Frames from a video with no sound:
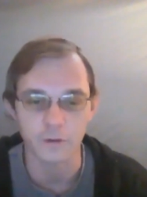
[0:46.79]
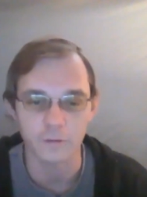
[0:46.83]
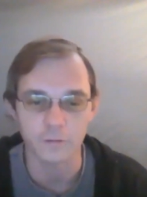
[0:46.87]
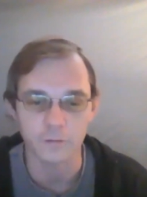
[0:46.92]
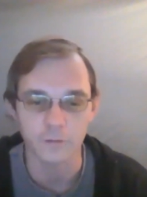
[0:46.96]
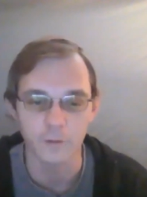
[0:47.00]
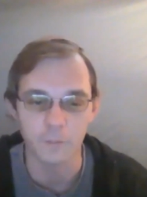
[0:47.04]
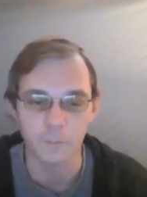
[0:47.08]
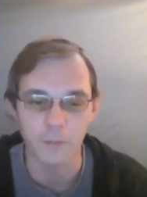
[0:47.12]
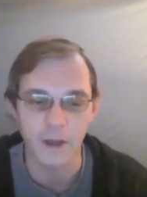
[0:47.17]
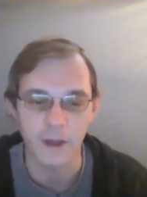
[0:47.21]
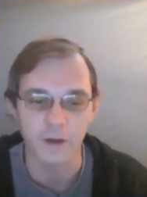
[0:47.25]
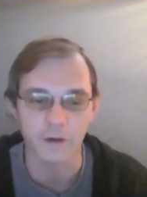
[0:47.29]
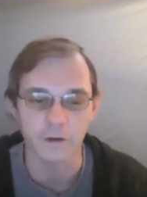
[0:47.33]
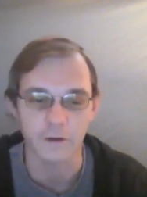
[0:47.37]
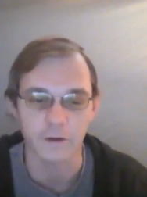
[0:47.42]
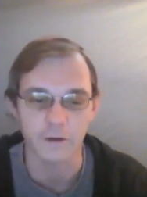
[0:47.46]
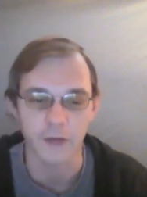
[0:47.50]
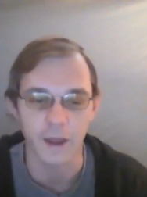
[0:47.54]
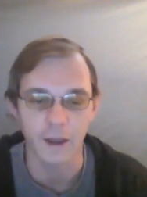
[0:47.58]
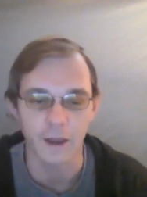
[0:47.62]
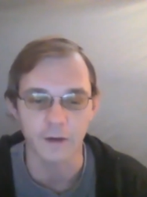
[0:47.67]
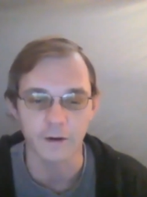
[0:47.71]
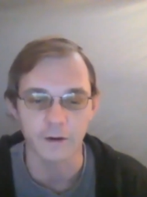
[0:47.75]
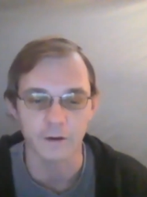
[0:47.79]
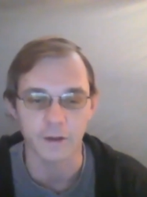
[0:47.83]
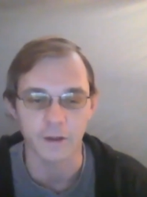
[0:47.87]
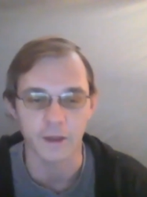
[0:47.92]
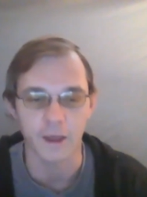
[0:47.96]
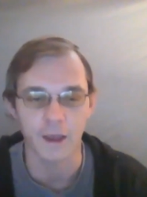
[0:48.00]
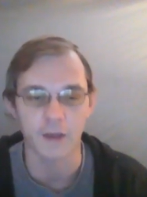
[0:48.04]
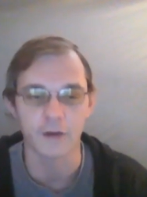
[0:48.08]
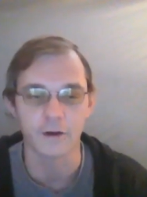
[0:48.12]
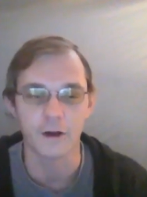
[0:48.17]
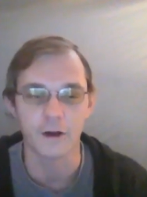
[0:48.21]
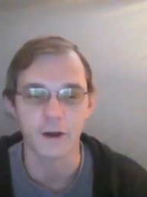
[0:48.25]
the mayor can and
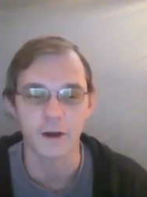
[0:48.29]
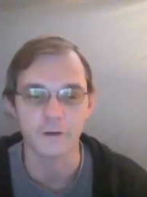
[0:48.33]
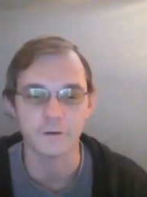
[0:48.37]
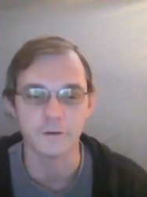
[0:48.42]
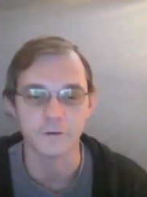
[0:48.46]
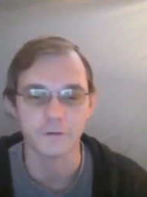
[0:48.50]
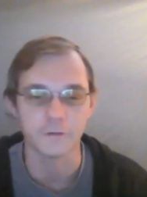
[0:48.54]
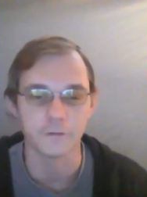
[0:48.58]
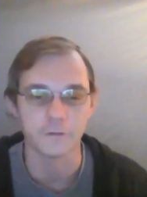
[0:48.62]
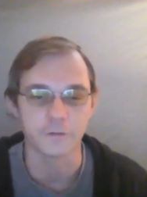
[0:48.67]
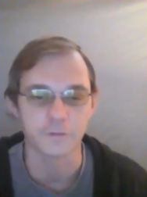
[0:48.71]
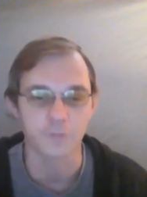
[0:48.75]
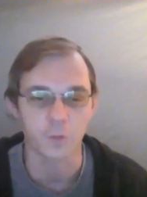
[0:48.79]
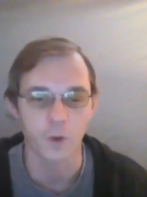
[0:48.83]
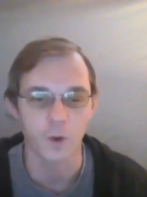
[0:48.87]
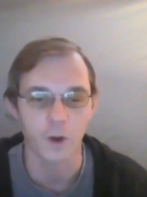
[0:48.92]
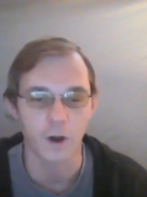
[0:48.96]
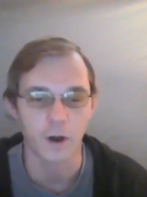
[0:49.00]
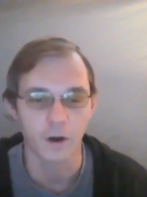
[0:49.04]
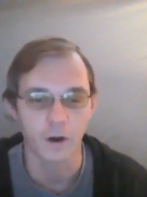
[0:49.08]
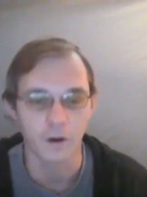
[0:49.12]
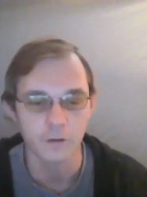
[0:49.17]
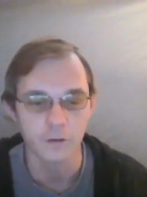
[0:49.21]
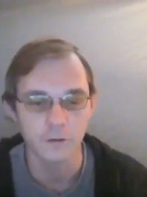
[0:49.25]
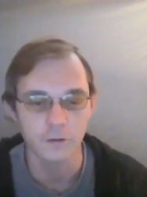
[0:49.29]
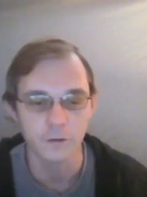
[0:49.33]
cannot do as well,